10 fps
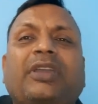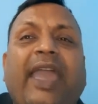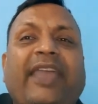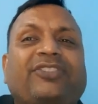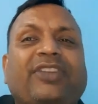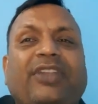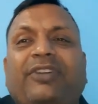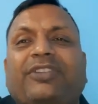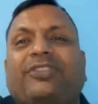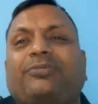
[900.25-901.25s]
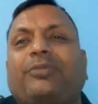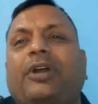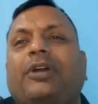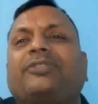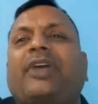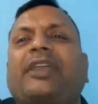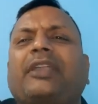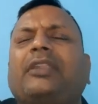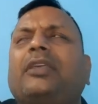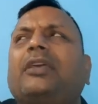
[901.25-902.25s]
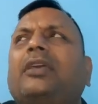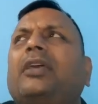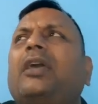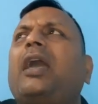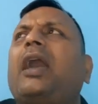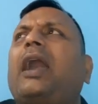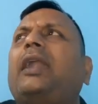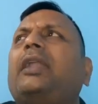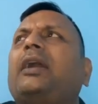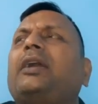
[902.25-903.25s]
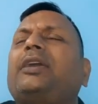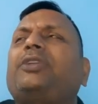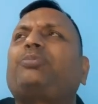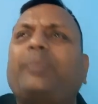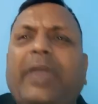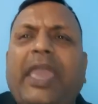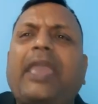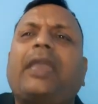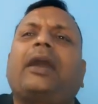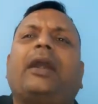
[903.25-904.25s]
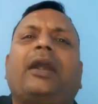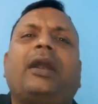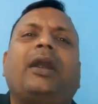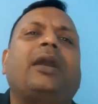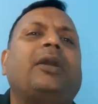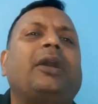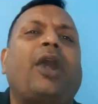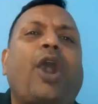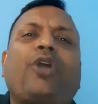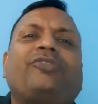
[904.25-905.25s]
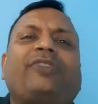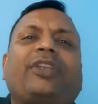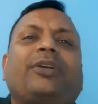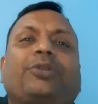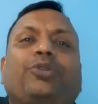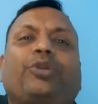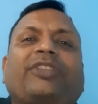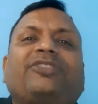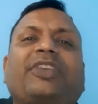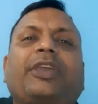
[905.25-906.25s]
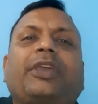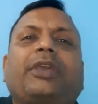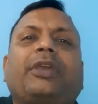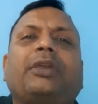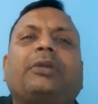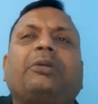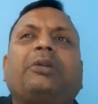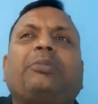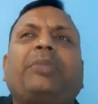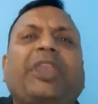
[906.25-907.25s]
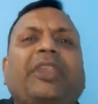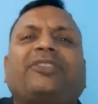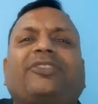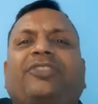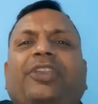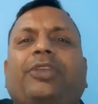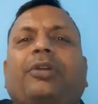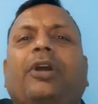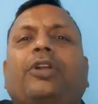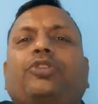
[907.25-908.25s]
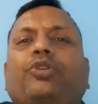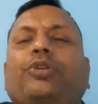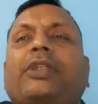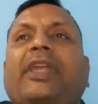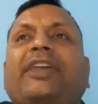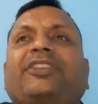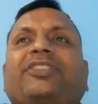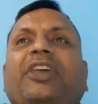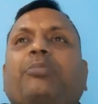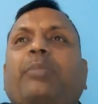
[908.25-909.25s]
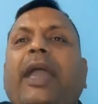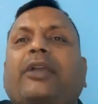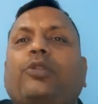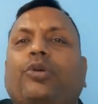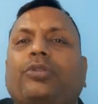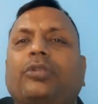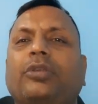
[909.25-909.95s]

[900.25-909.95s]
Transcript: cash conversion uh, cycle and it may however you can say be necessary to utilize a bank loan